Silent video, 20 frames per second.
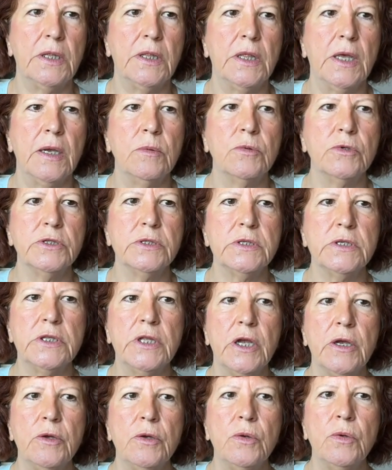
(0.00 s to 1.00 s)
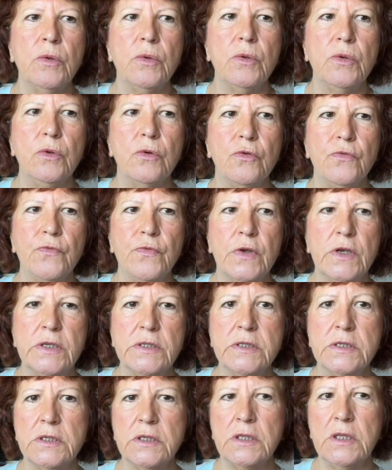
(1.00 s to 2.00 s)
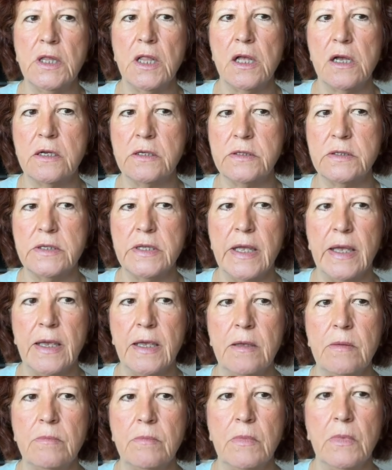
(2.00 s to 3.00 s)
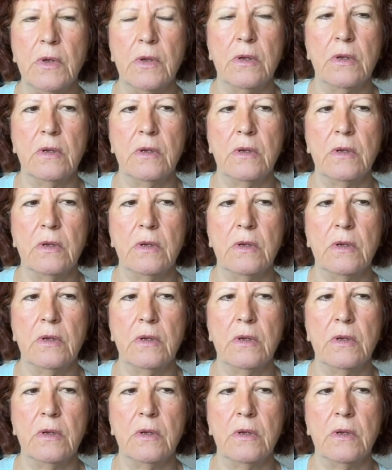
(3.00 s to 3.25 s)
They want to know your first and last name